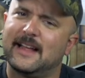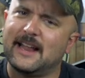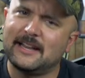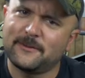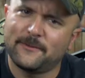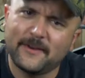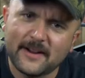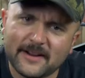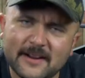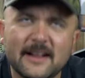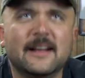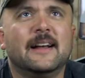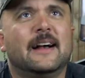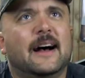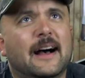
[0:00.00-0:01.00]
It's fun.
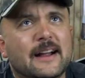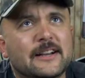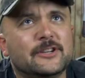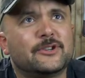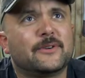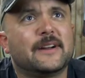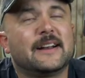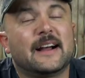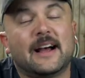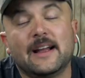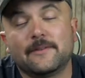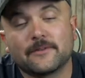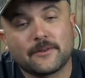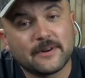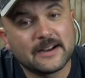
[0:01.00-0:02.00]
I enjoy it. I
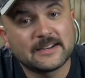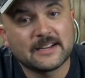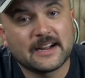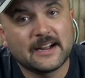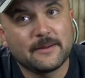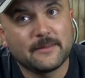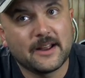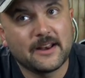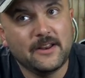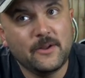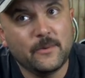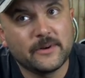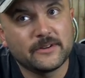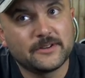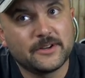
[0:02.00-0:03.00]
have a great time, and
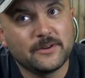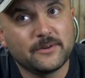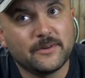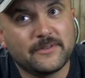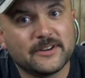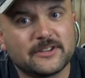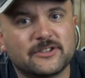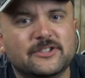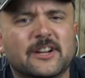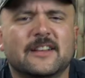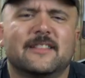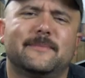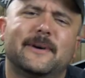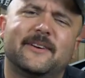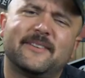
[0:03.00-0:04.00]
you will too if you just check
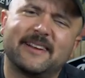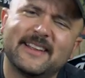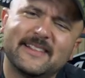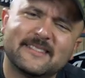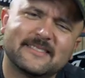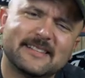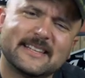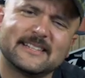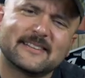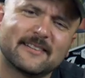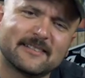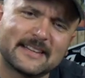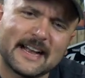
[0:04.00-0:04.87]
them out. Again, the links are